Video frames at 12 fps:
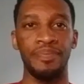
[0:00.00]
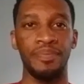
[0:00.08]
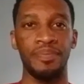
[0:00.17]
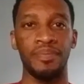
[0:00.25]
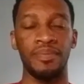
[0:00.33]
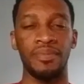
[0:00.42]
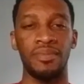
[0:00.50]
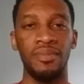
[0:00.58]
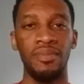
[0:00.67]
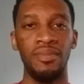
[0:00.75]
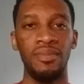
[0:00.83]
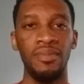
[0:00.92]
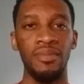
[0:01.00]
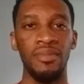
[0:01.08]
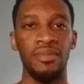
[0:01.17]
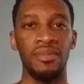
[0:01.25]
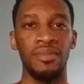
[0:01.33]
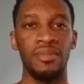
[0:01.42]

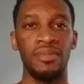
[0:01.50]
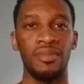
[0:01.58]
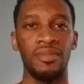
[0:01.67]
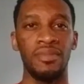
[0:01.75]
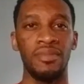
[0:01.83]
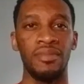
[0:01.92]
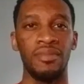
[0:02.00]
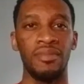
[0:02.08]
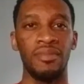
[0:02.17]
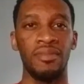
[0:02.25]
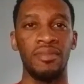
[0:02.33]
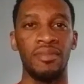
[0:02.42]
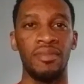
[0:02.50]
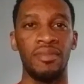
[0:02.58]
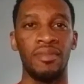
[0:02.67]
(no one is talking)